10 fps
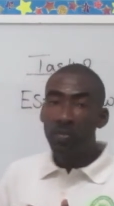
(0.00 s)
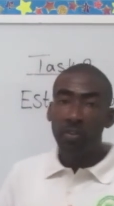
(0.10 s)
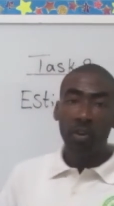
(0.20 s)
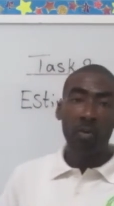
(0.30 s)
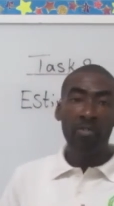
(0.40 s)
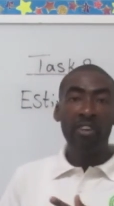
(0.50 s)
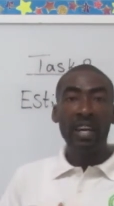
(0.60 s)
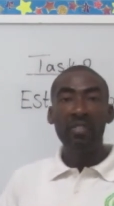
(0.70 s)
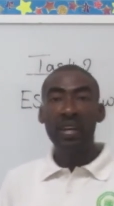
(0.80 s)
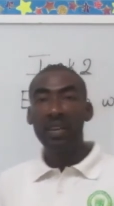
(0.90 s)
from
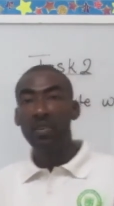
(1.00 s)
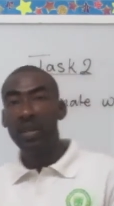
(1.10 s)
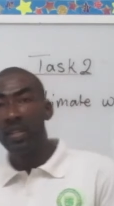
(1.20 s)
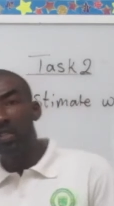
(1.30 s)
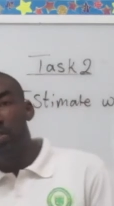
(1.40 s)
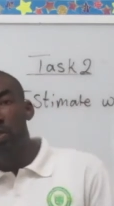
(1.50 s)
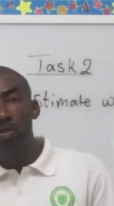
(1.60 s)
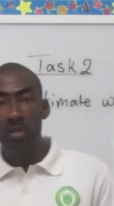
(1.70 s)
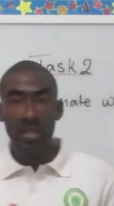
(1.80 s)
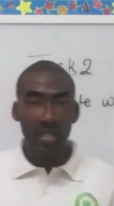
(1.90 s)
500
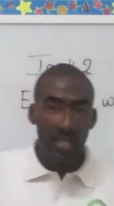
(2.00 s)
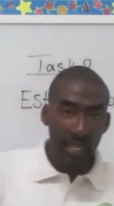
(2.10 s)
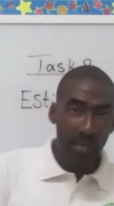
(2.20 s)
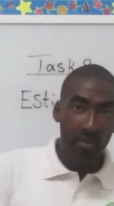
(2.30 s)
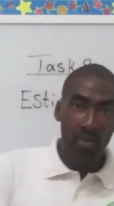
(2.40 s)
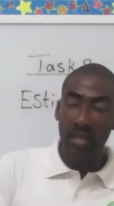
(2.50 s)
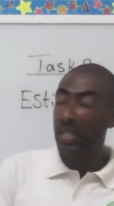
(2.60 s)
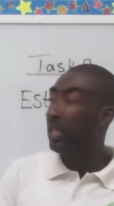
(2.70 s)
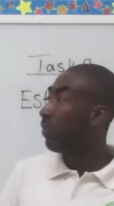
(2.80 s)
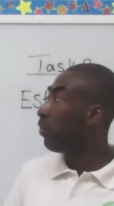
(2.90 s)
to
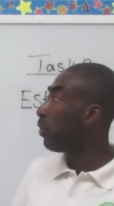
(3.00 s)
600, if